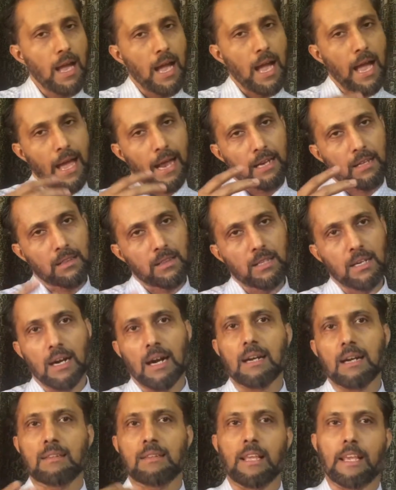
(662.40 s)
And
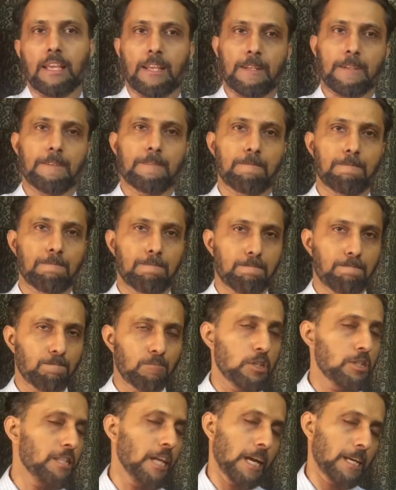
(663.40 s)
third thing
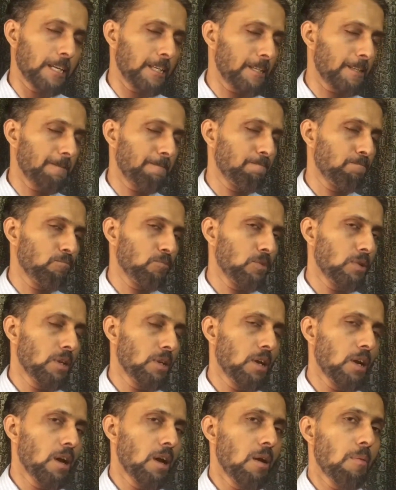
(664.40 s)
is that
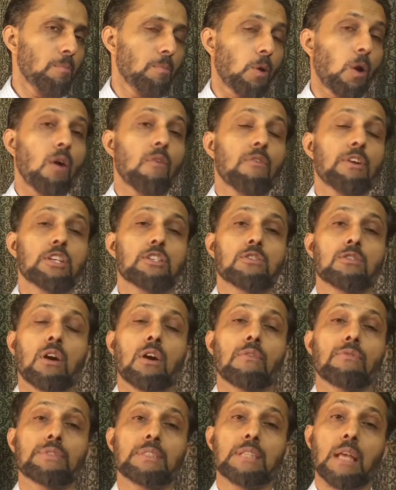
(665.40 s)
provision
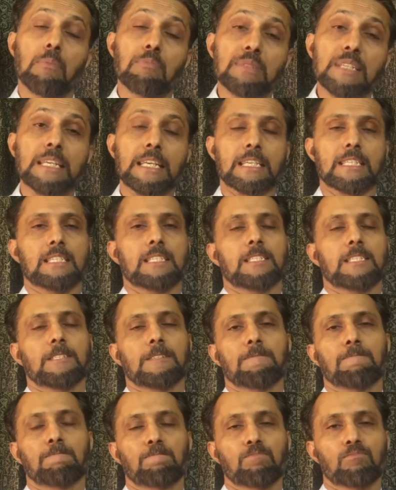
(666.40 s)
of subsidies
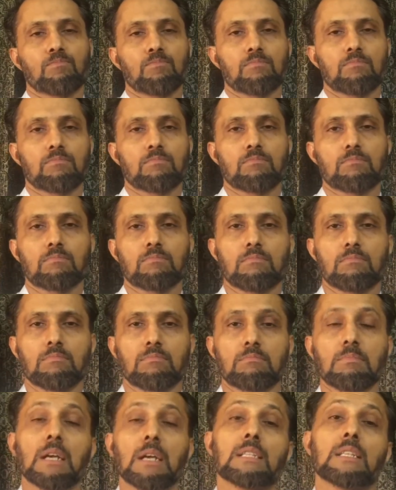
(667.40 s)

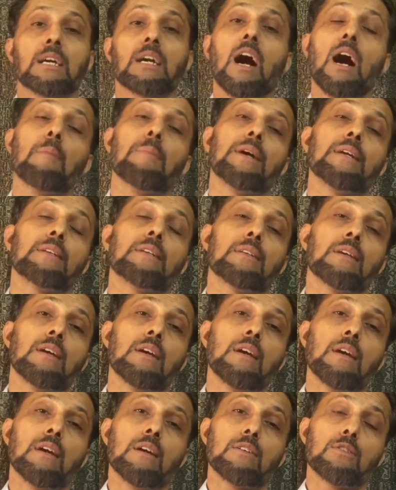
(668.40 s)
by the government
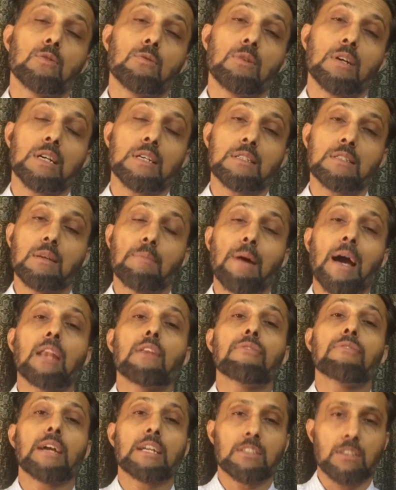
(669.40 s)
towards the
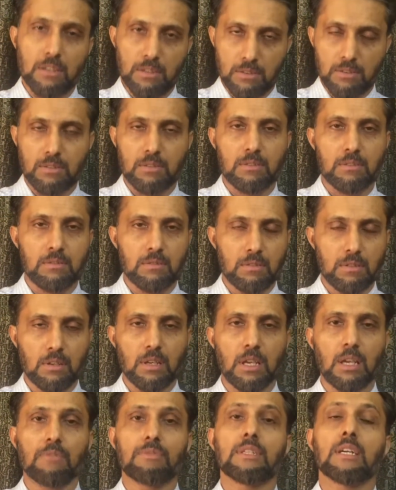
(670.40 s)
manufacturers.
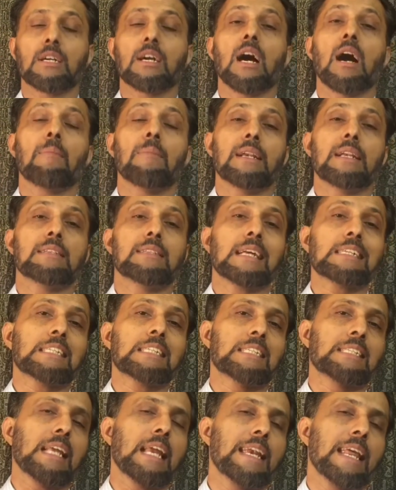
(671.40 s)
If the government is
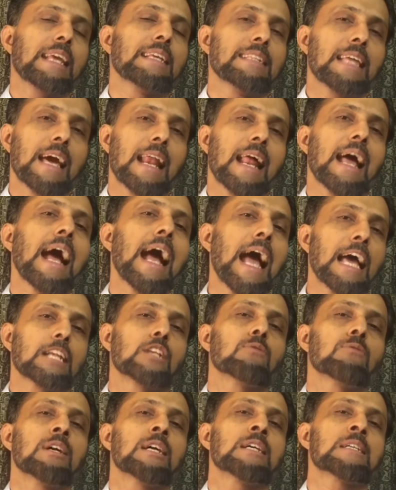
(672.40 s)
extending their
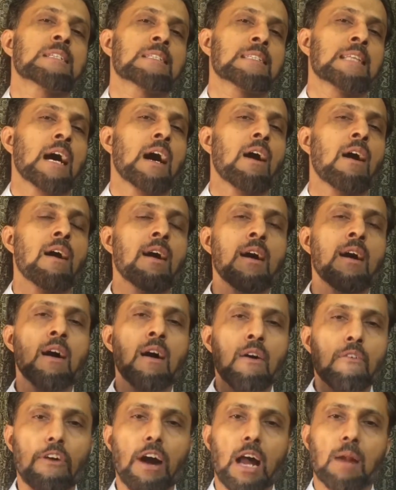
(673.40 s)
hand towards the
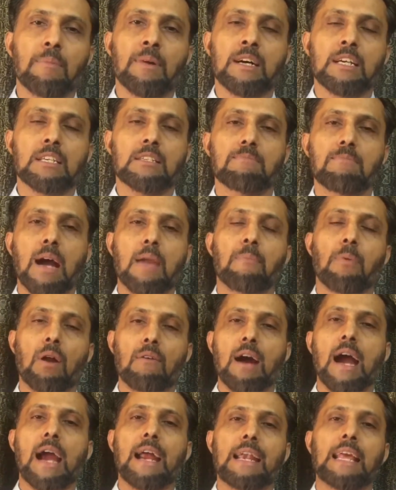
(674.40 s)
farmers by
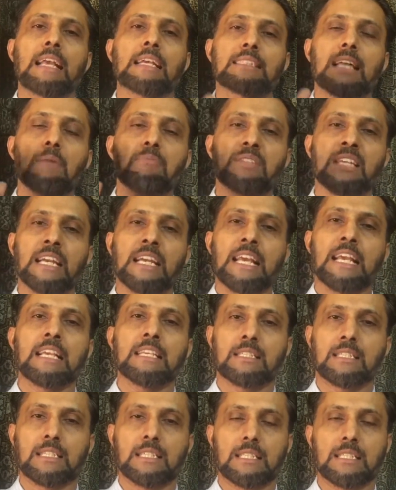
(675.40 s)
providing
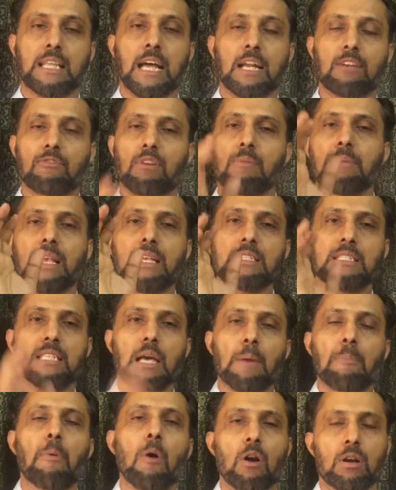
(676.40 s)
subsidies, that will be a
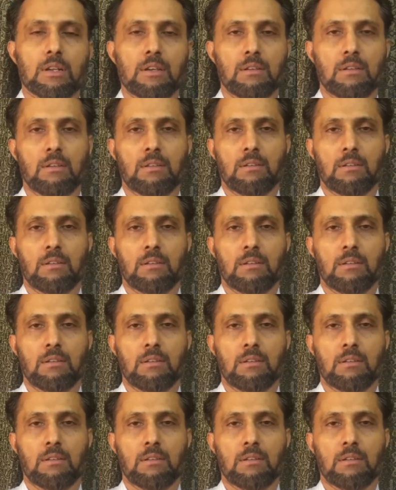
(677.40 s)
support.